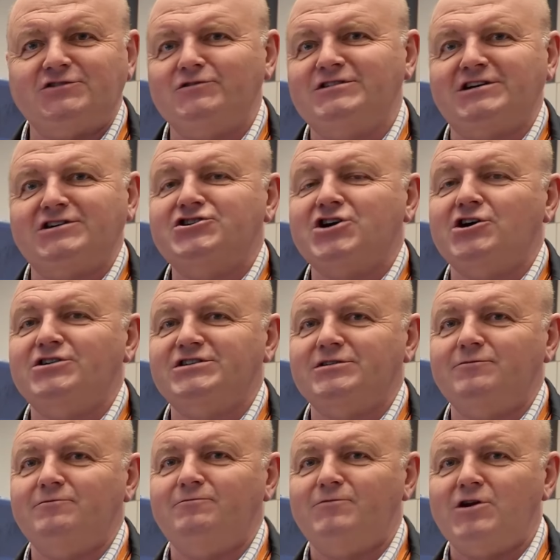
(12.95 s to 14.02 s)
and also show
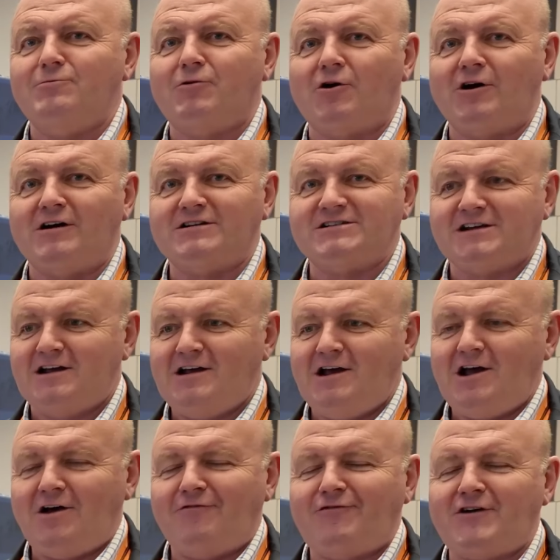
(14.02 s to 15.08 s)
some new products.
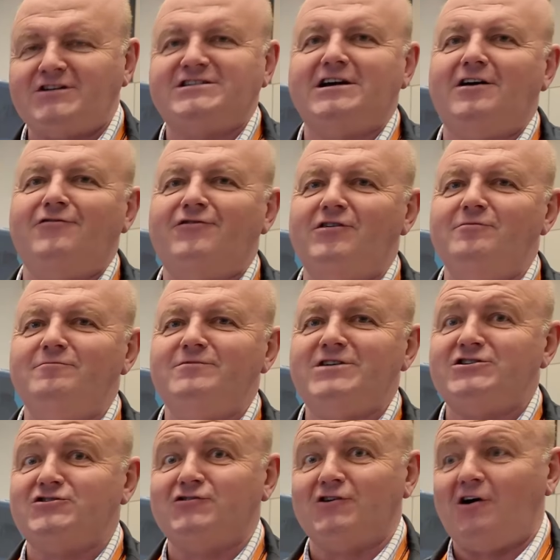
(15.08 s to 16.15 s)
And first up from
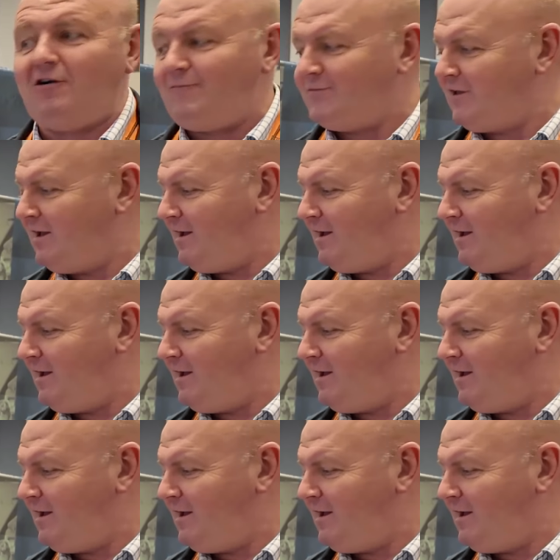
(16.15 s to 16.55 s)
Digital Yacht